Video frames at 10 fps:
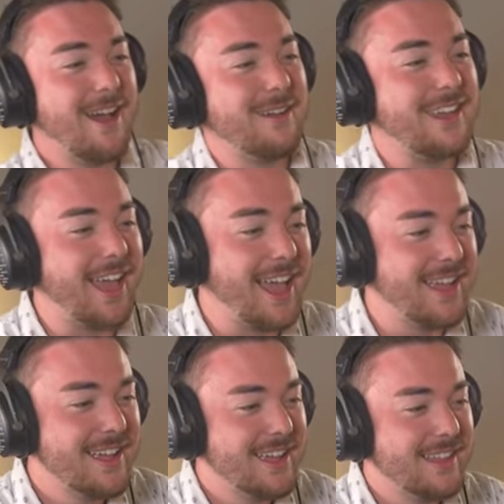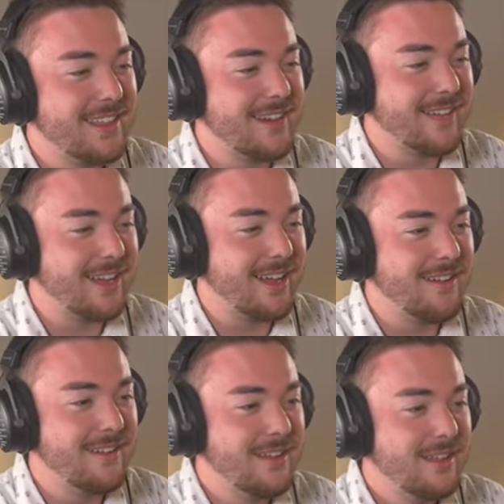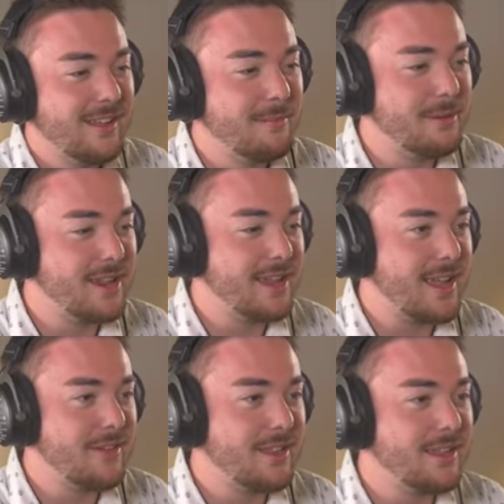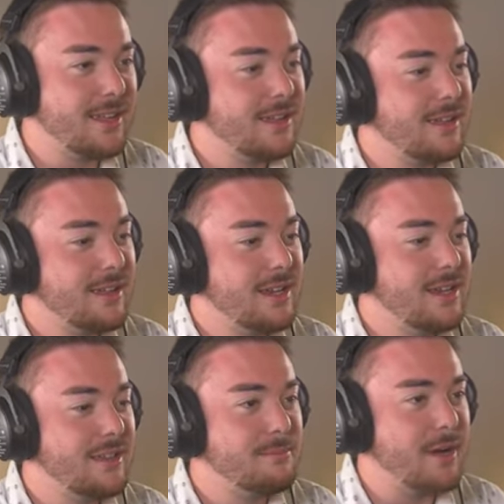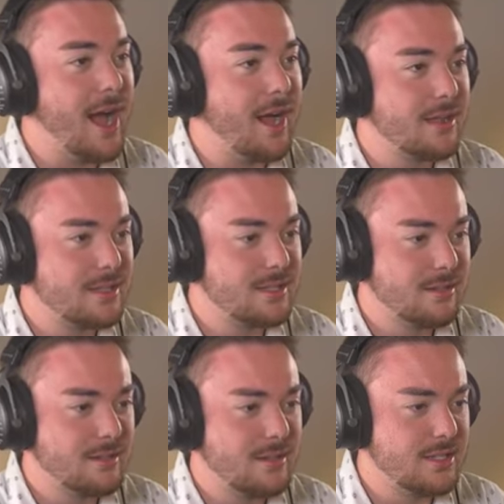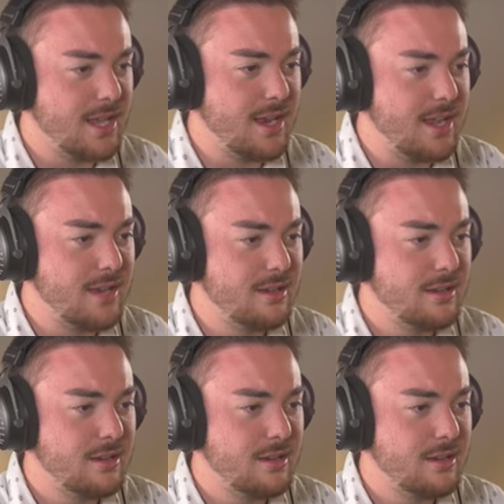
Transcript: Okay, there we go. Putting everything into the box. Is that it?